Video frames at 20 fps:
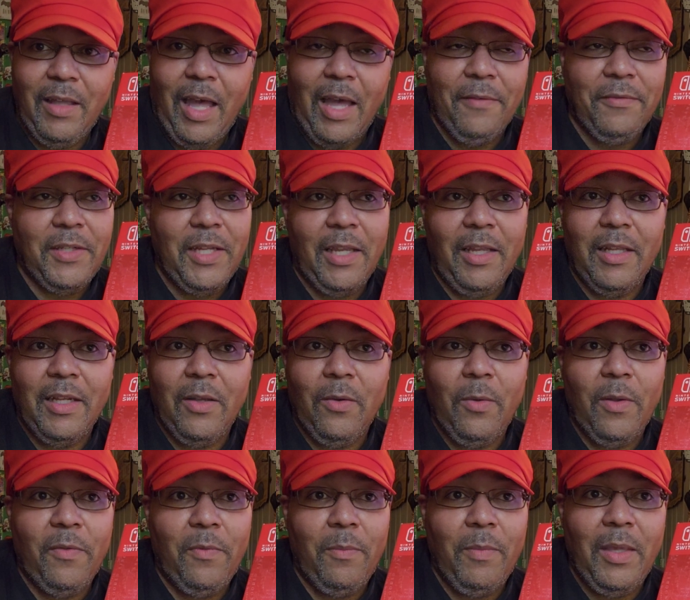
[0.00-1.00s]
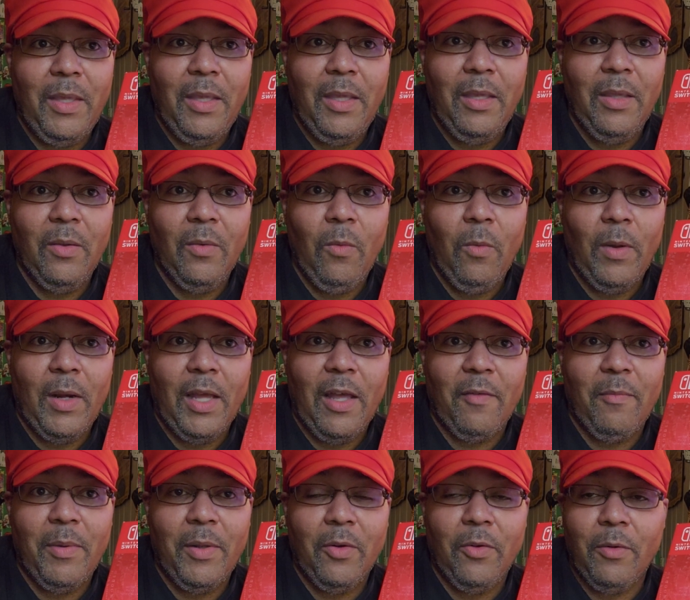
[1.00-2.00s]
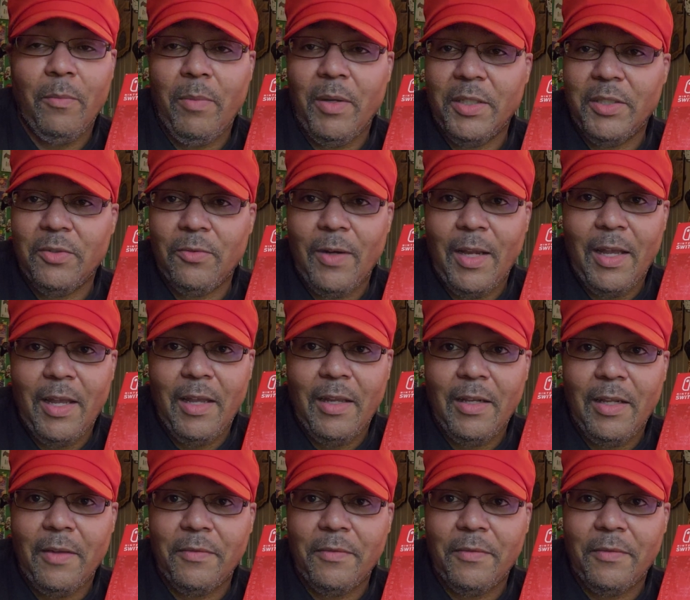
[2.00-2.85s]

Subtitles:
I've taken it with me when I've been on a bus ride.